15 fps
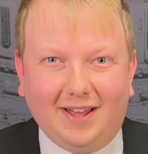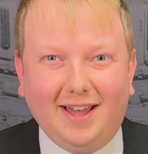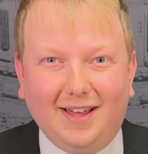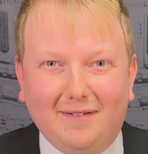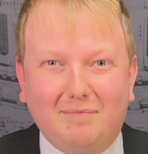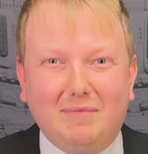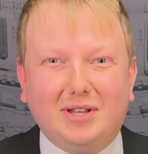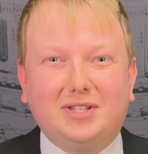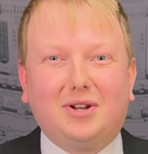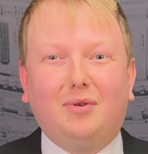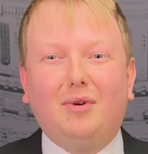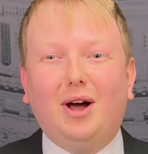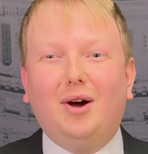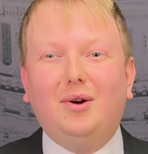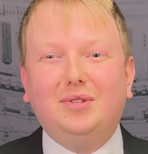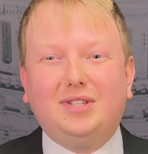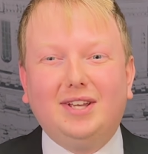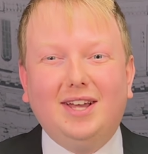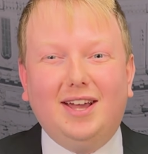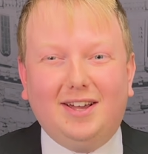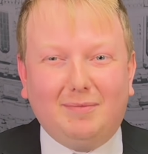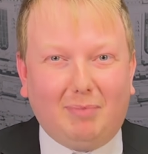Mr. Rhodes
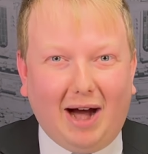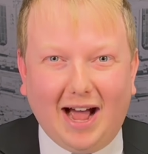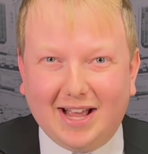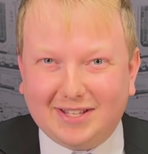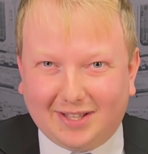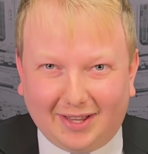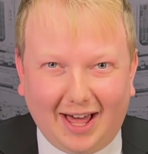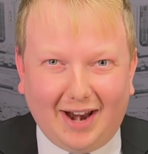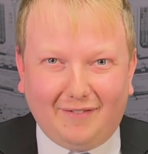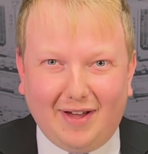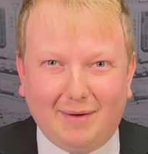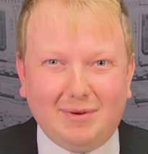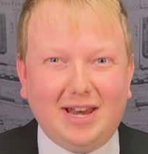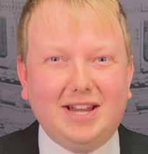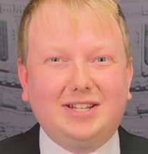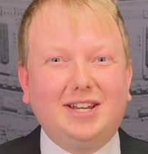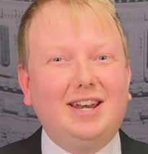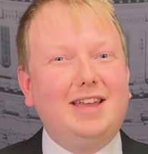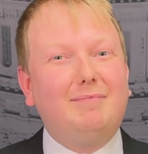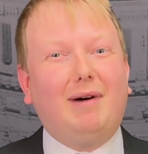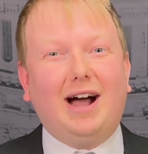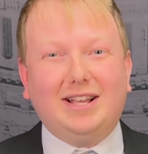buys a lot of ammunition,
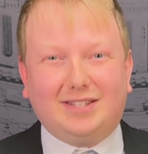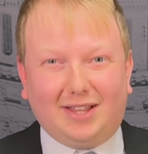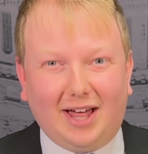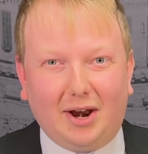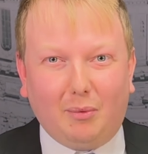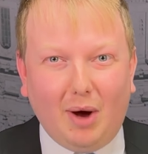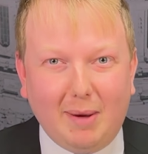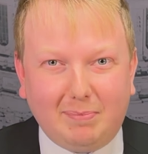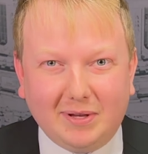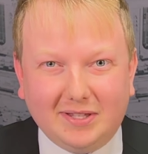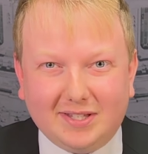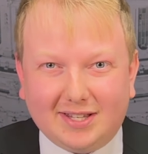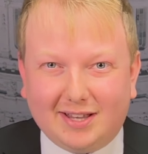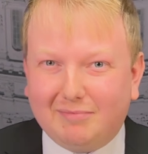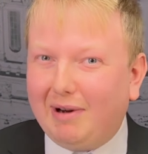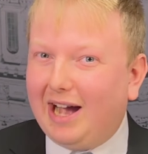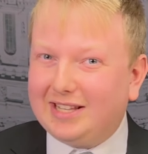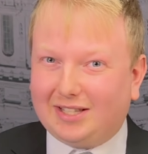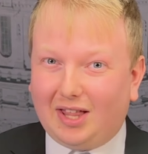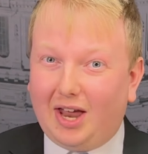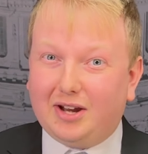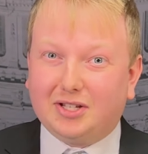he buys a lot of weapons, he buys
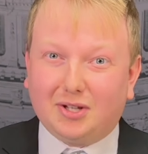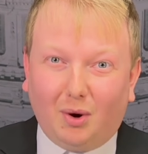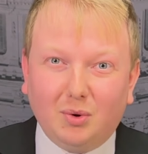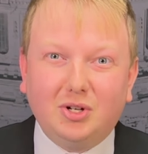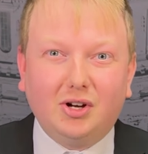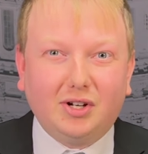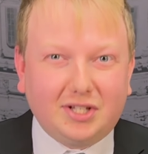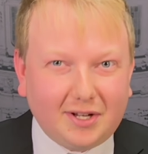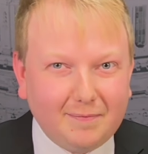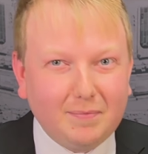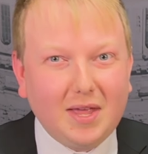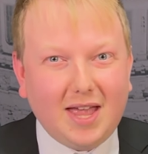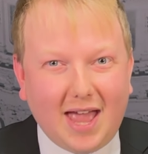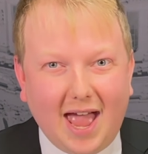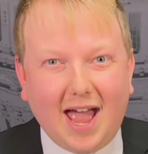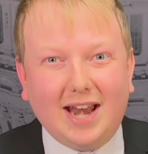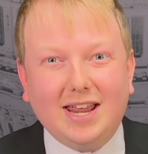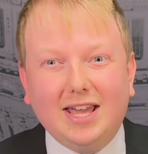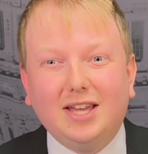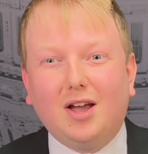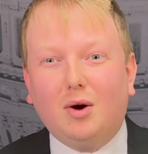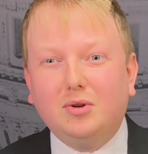a lot of soldiers, and
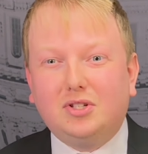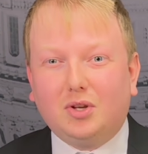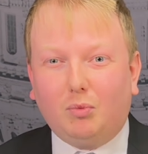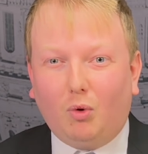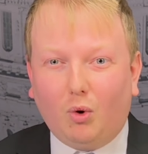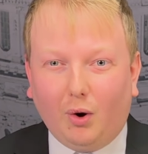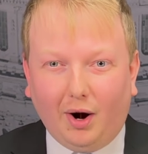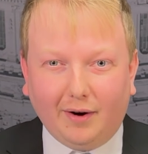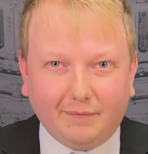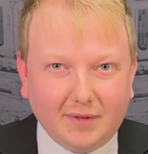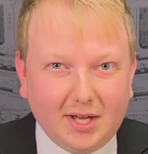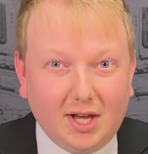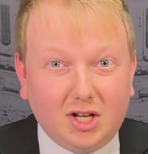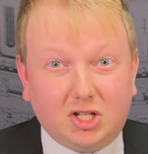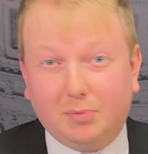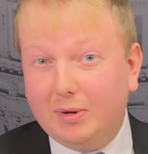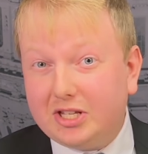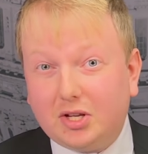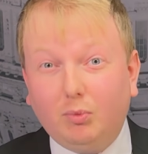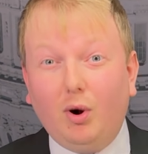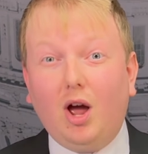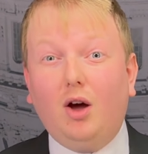he goes to war. So
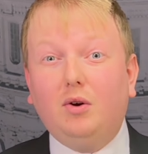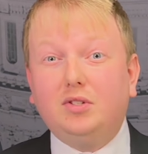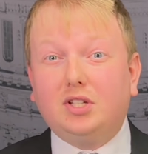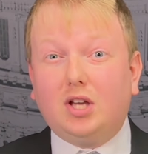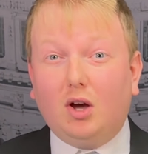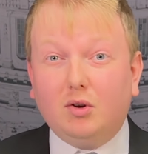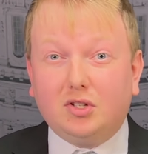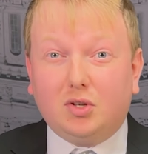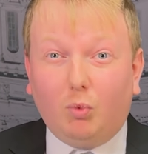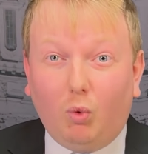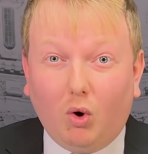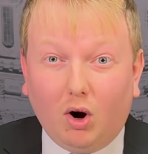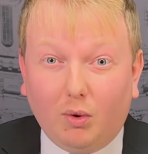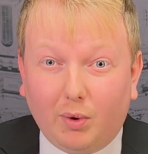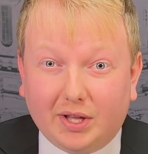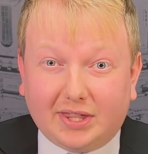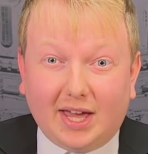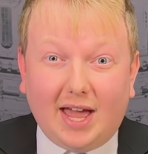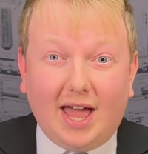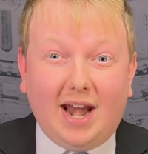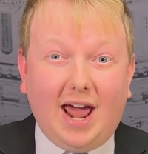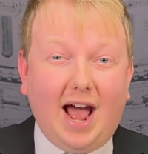Mr. Rhodes goes to war with
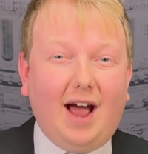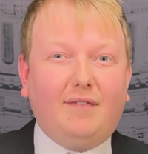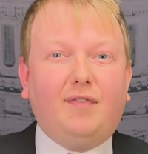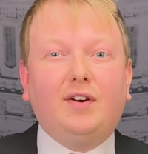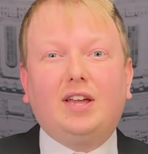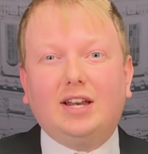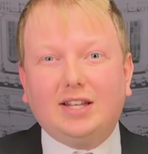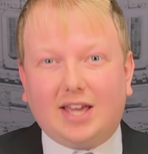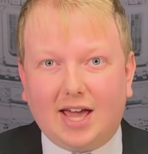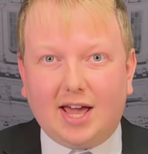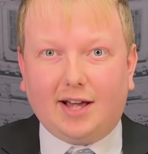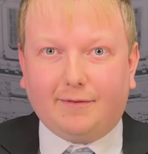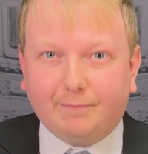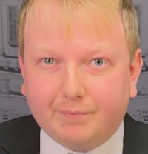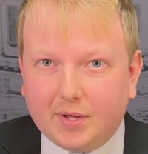an African king.